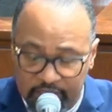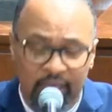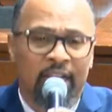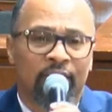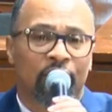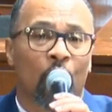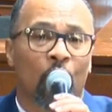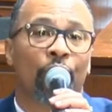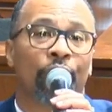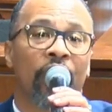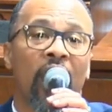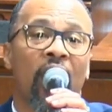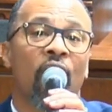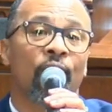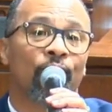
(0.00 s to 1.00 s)
So,
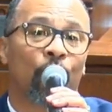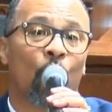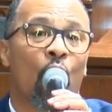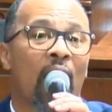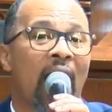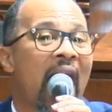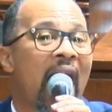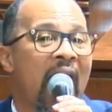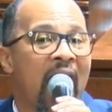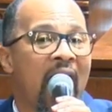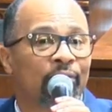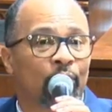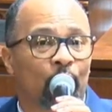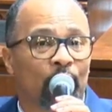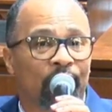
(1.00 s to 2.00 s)
therefore, I have to
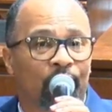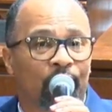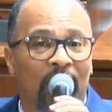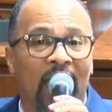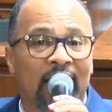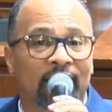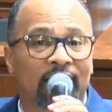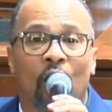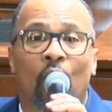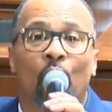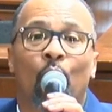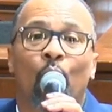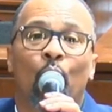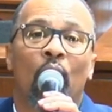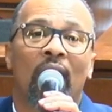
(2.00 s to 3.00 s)
reflect on
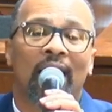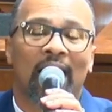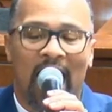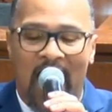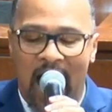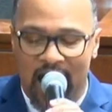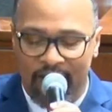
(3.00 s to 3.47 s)
what I've